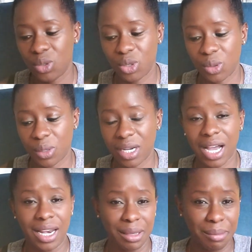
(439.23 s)
you don't want
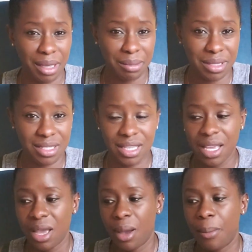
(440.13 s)
colic babies.
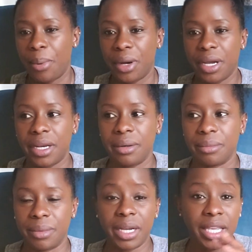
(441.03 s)
But
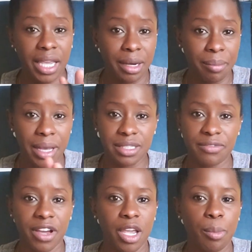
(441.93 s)
again,
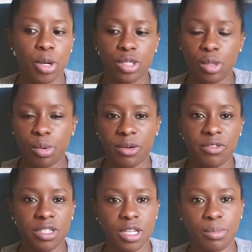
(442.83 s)
pacifier, personal
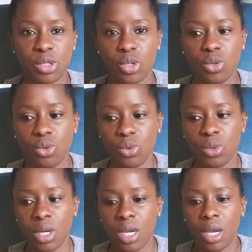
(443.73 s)
preference, up to you.